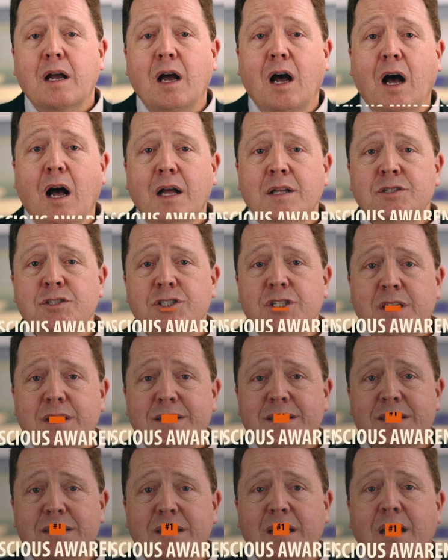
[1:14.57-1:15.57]

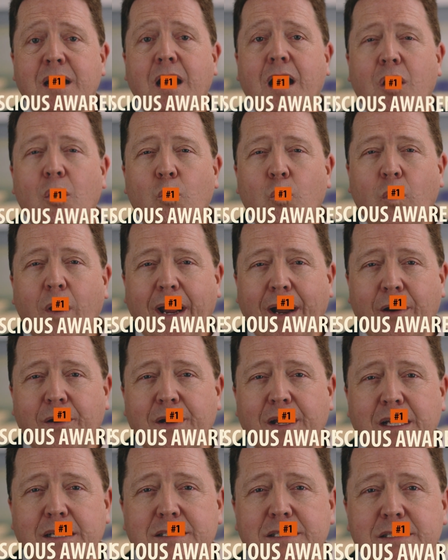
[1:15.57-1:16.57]
conscious
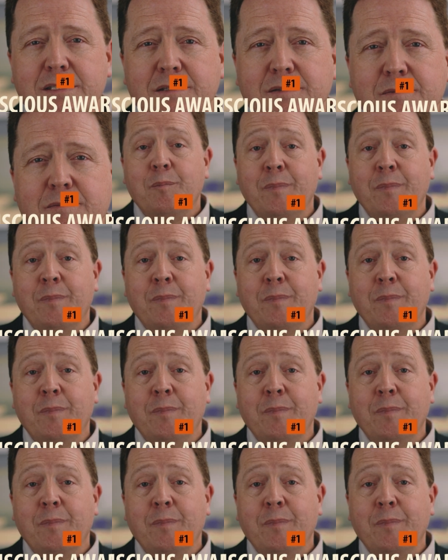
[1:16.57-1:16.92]
awareness.